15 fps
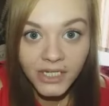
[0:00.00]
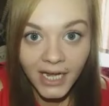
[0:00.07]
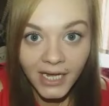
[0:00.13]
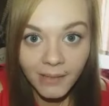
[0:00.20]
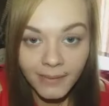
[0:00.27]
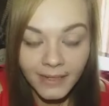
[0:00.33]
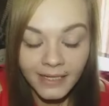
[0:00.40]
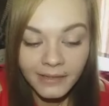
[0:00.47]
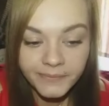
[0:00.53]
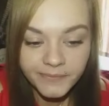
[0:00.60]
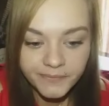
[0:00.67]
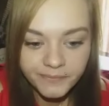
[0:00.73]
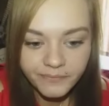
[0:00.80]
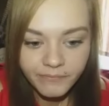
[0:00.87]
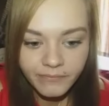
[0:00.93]
Jamie.
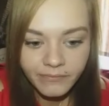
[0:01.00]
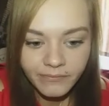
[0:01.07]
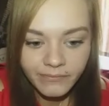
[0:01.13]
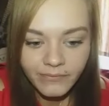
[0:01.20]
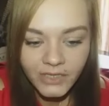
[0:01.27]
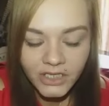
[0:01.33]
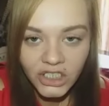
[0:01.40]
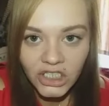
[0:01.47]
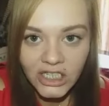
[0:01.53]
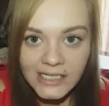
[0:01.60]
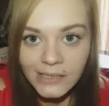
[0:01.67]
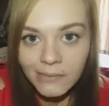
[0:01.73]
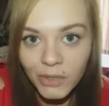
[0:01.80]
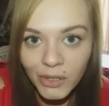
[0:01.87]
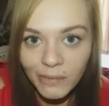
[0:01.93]
She
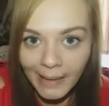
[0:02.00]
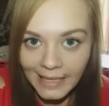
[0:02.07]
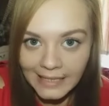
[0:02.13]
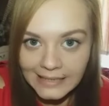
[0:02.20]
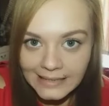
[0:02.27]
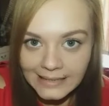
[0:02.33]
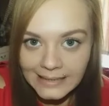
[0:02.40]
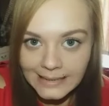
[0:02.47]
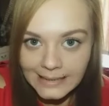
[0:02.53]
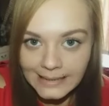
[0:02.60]
needs some new pants.